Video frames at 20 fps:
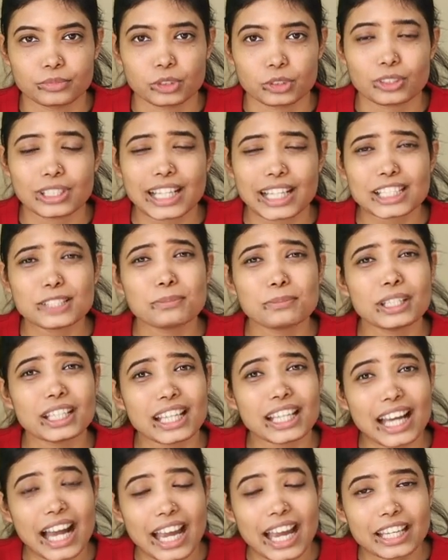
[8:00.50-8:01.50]
So let's be
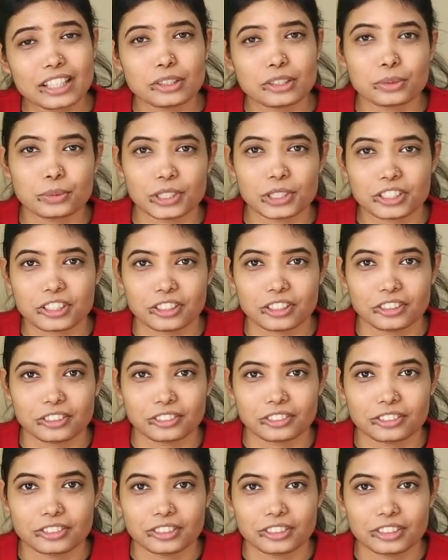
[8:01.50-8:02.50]
kind to each other
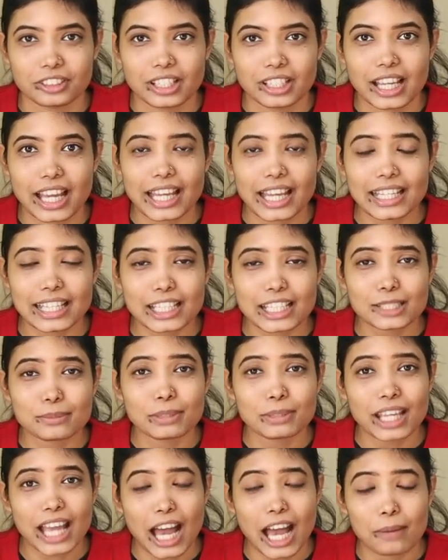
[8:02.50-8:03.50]
and let's
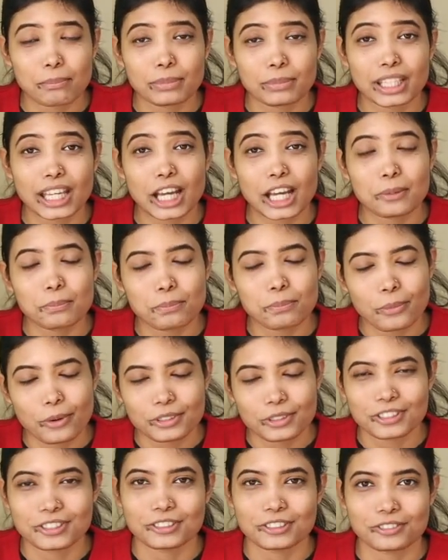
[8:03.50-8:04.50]
be happy and
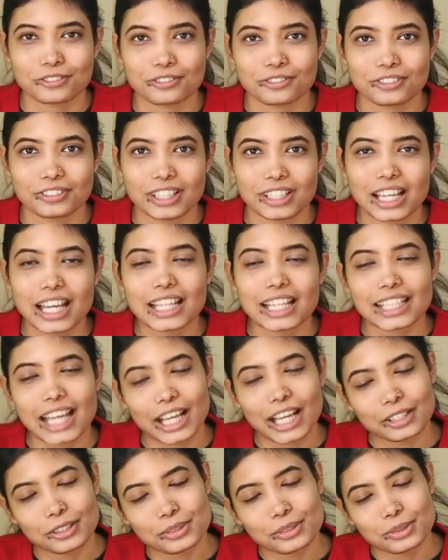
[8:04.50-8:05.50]
positive.
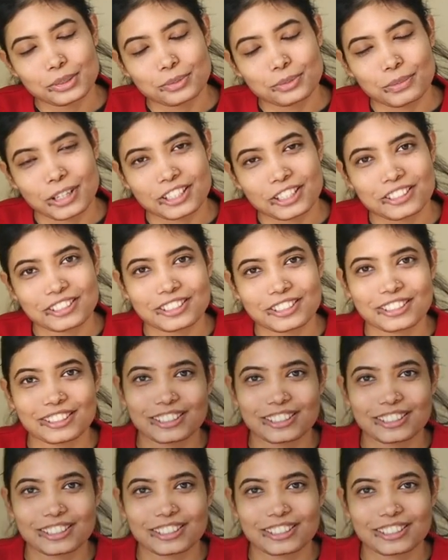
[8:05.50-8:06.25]
Thank you so much.